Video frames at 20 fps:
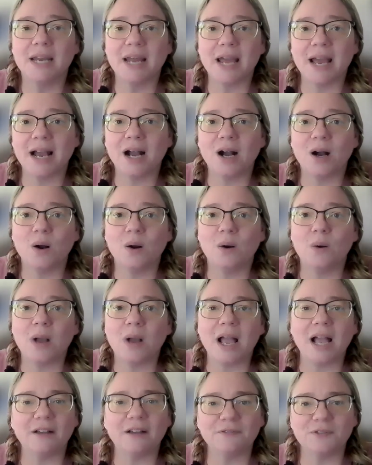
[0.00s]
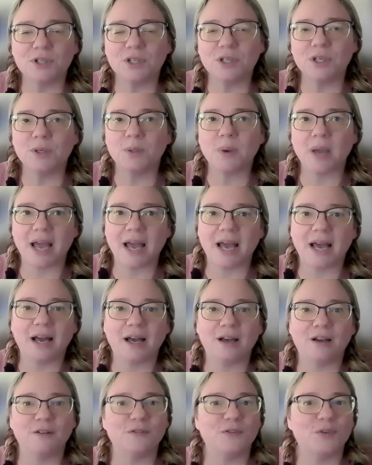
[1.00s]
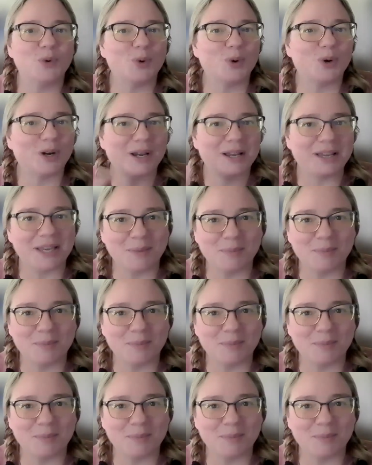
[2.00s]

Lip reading: Now, after you have your